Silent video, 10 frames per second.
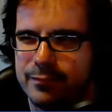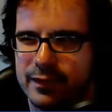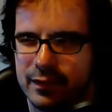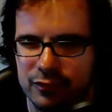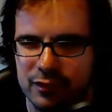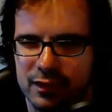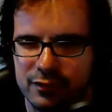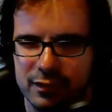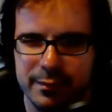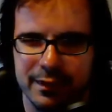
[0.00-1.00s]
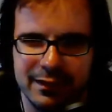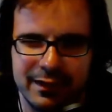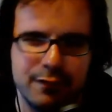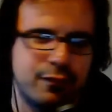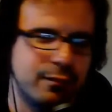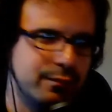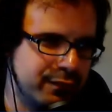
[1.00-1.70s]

because you're literally building it from